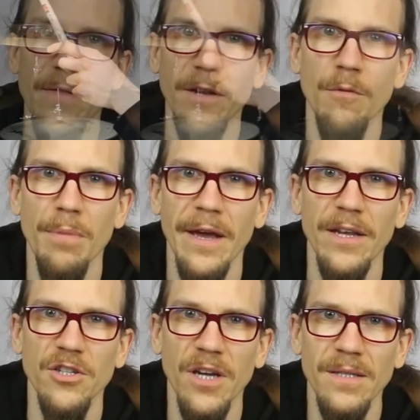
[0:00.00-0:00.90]
then you play
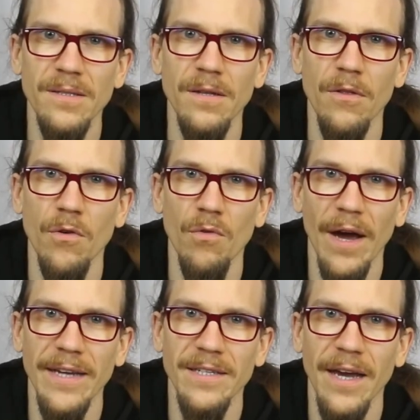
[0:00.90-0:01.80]
just the
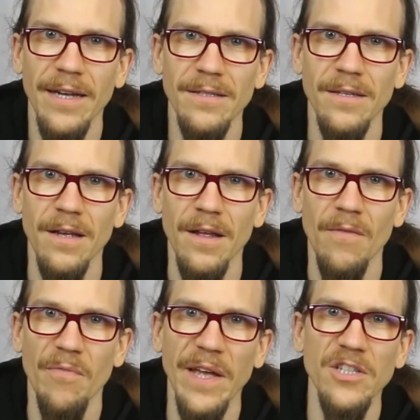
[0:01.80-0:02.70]
right hand,
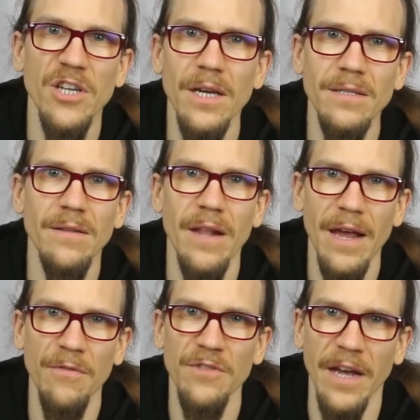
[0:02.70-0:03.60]
then just the
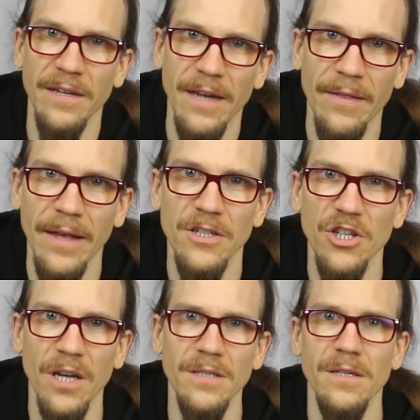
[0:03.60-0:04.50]
left hand, and then
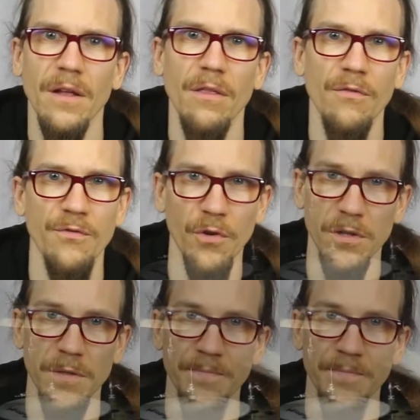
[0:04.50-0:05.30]
just the foot.